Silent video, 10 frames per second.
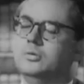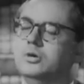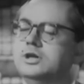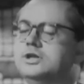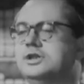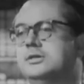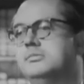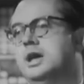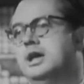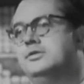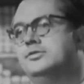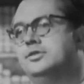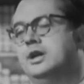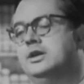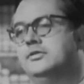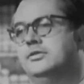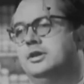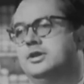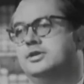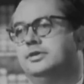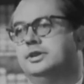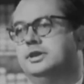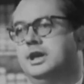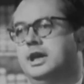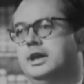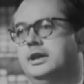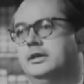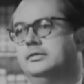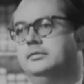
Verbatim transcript: What is the main trend of philosophy today?